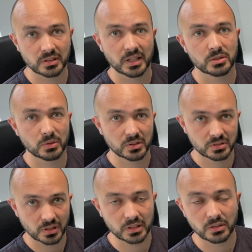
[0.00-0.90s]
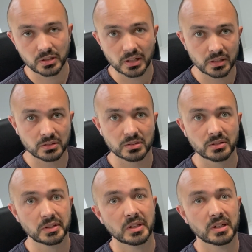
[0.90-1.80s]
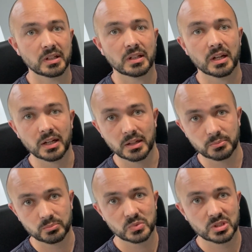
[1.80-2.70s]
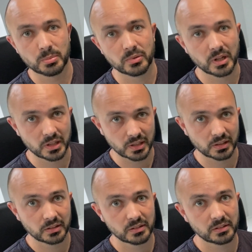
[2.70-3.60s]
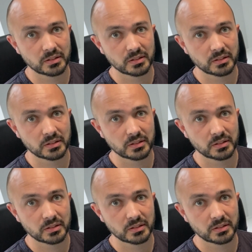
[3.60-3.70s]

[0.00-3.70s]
And that's when I started looking into separating